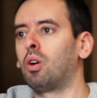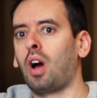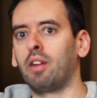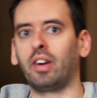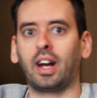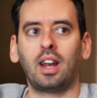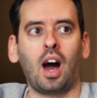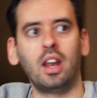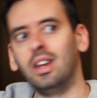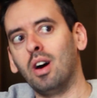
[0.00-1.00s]
you know, kind of like an
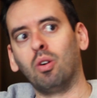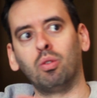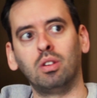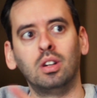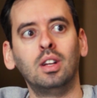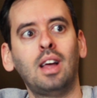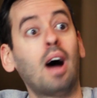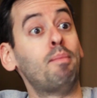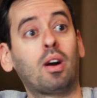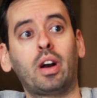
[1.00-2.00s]
unknown
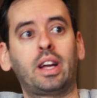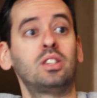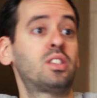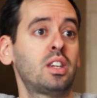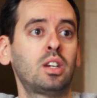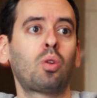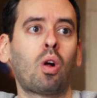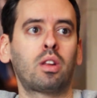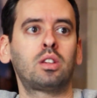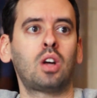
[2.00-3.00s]
American city a
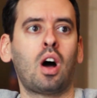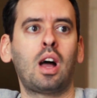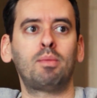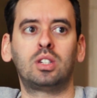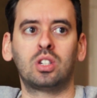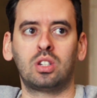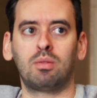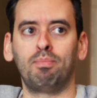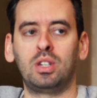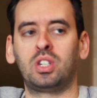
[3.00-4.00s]
lot of the time. It's
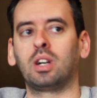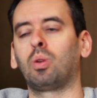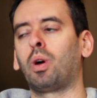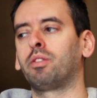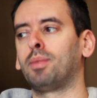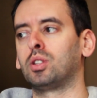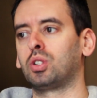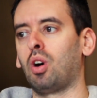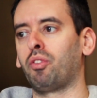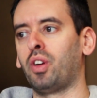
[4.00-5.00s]
just missing a lot of
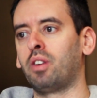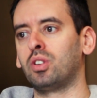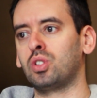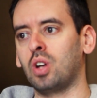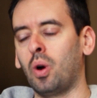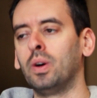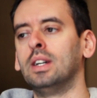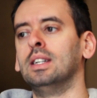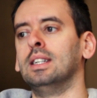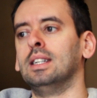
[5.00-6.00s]
Montreal flavor. So